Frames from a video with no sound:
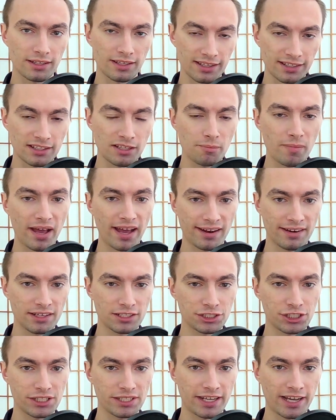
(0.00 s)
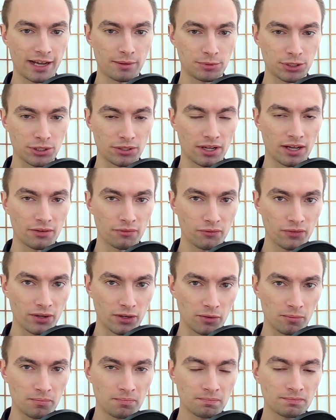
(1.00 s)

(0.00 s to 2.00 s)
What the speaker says: in the madness she captured on film.